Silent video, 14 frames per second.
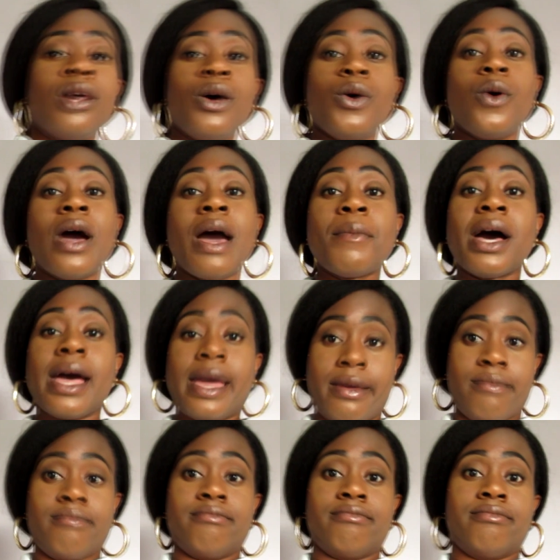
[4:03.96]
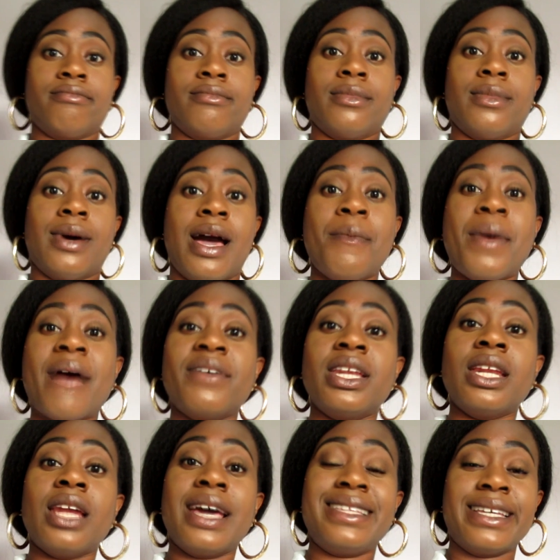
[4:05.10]
who am I? I'm having
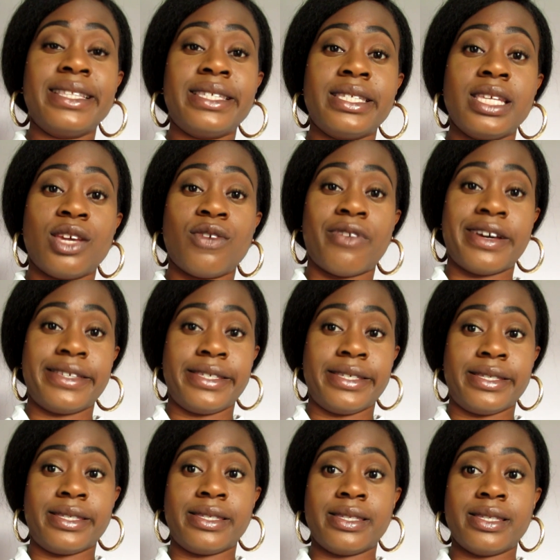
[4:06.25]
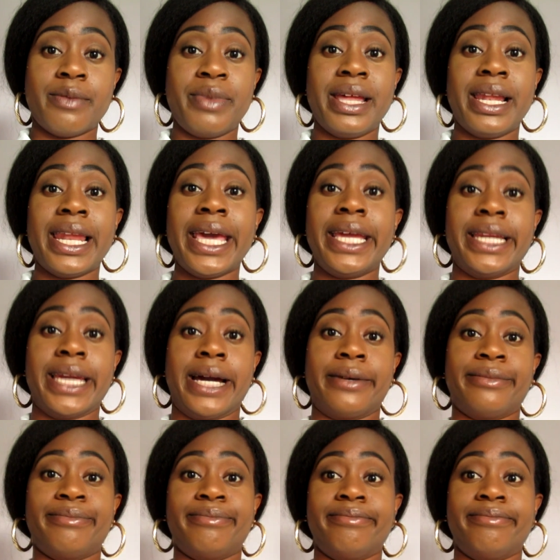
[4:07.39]
an identity crisis. A bit late now.